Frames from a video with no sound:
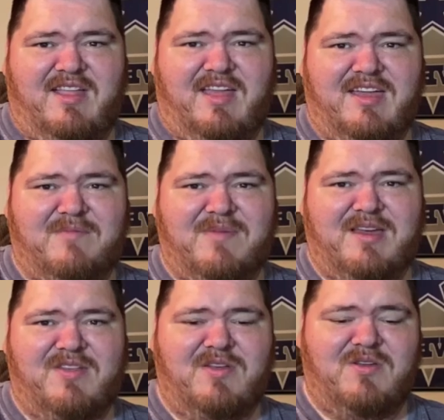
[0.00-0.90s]
of like him
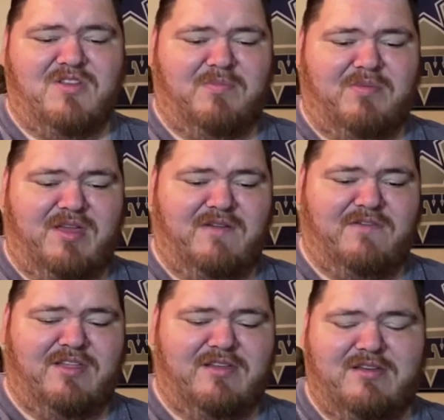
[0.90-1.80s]
because he used to play
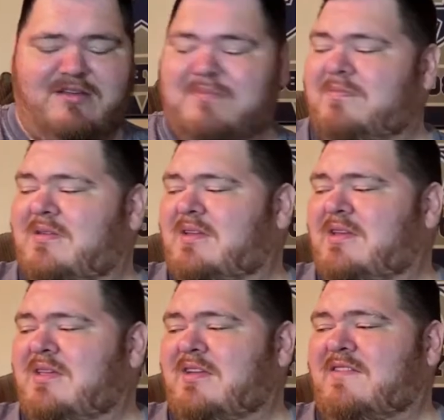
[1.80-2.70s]
for the
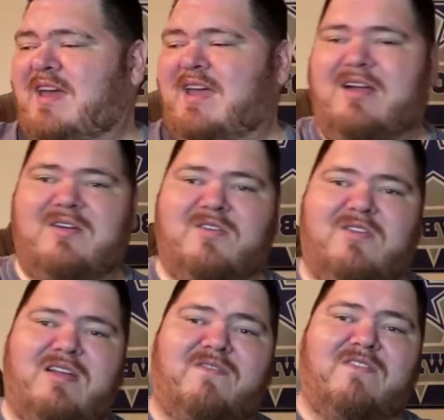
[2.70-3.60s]
the Tigers
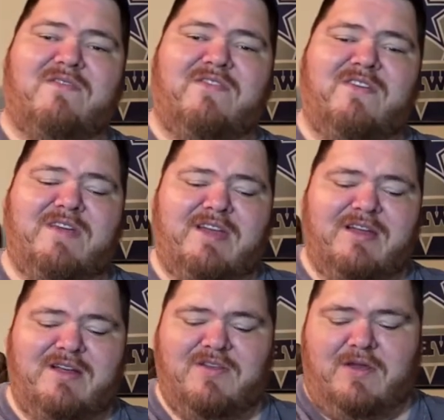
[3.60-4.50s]
there for a few
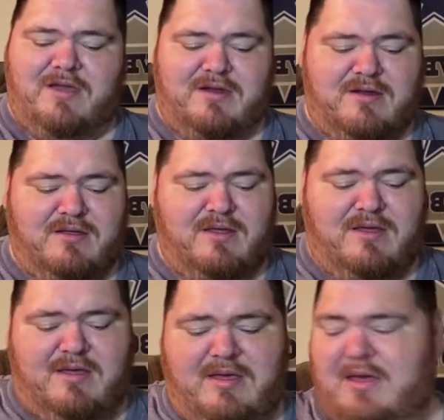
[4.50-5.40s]
years and
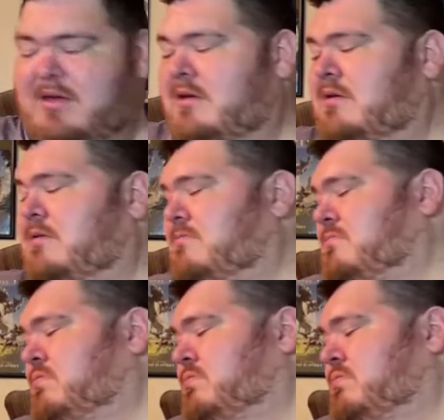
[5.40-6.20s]
um,